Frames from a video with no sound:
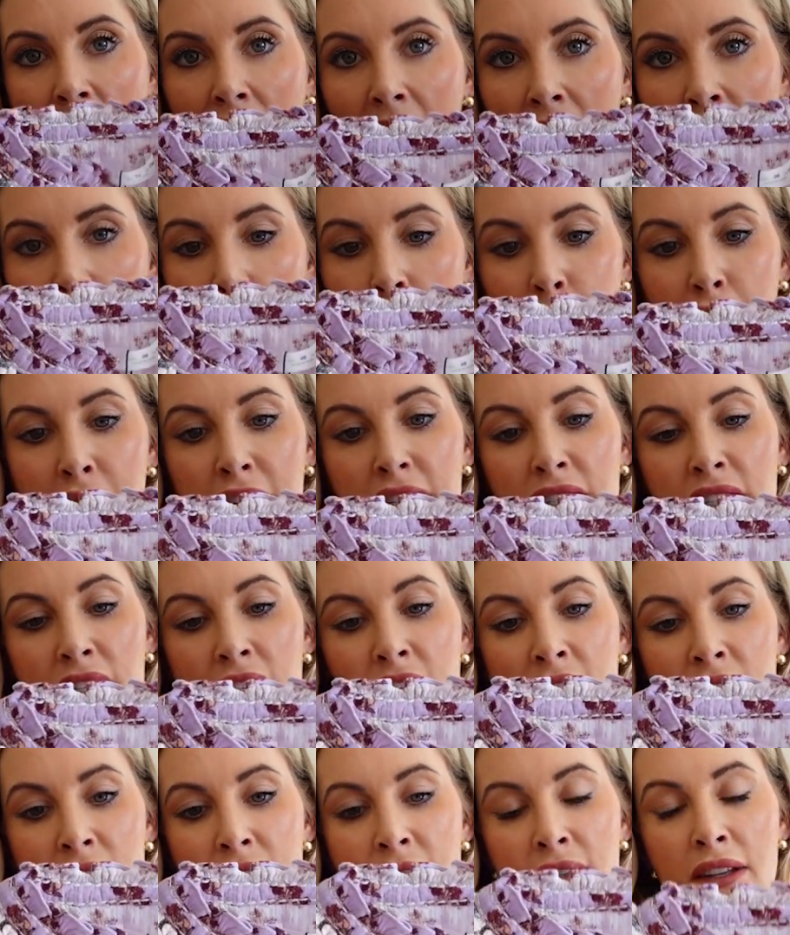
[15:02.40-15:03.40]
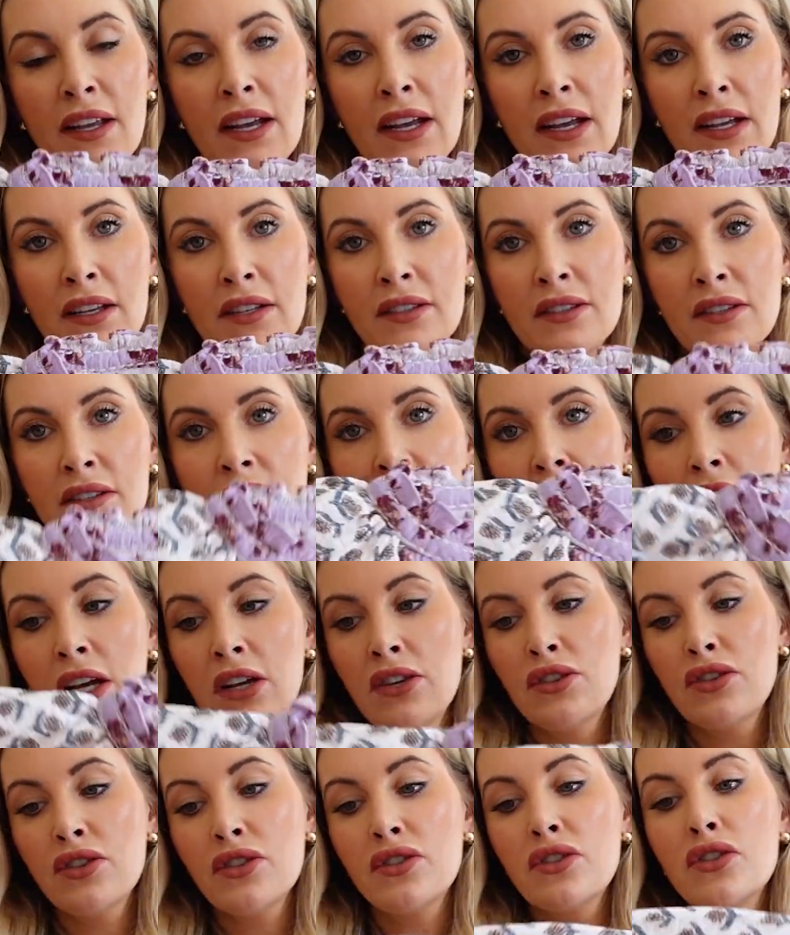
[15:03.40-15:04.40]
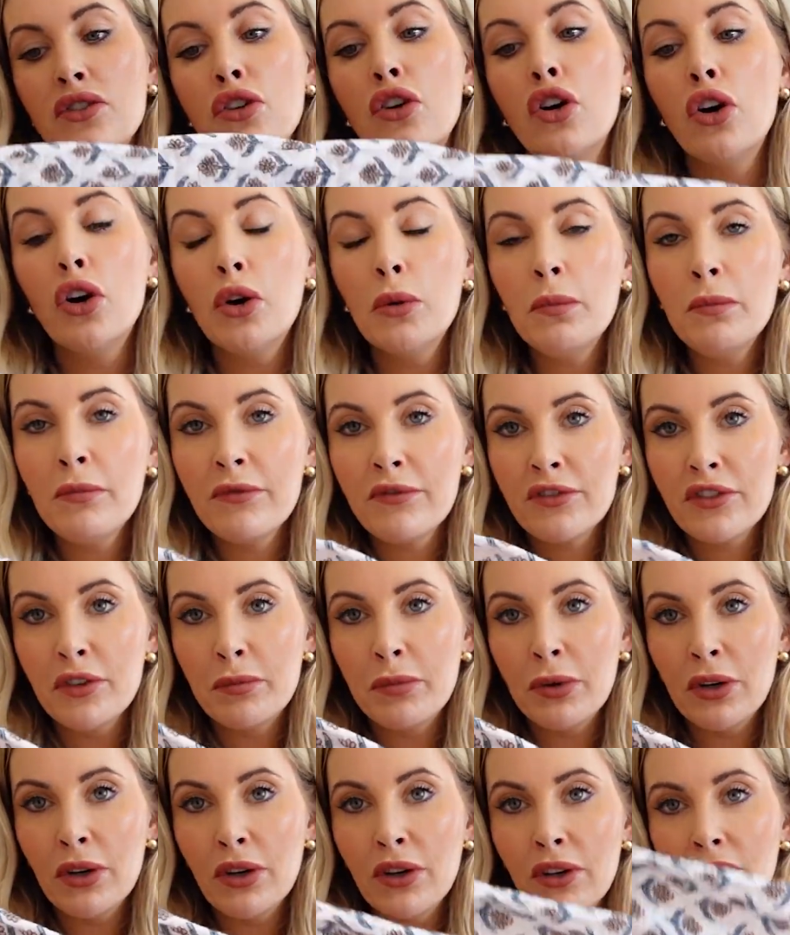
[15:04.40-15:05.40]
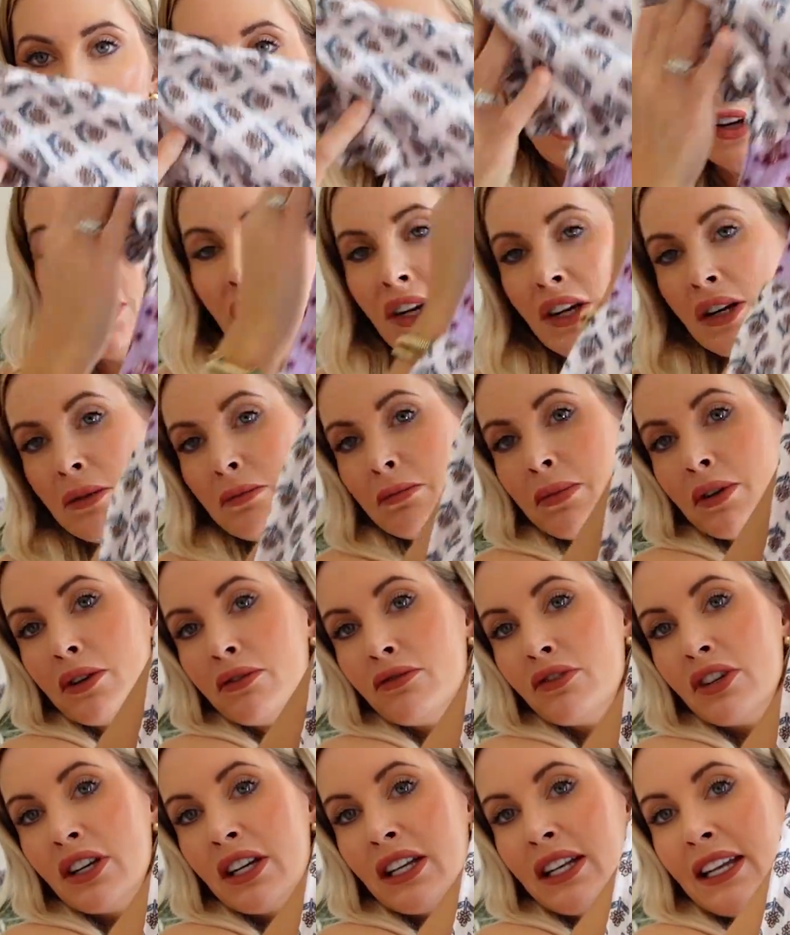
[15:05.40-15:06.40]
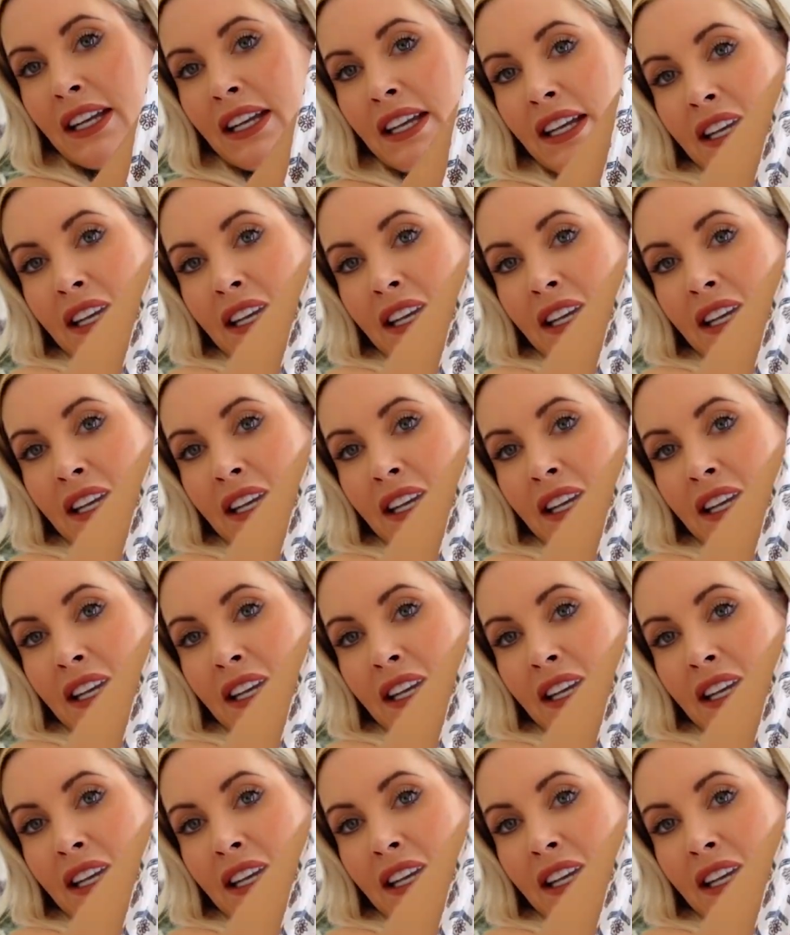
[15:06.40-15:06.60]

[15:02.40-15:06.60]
How pretty is this? Just comfortable, but really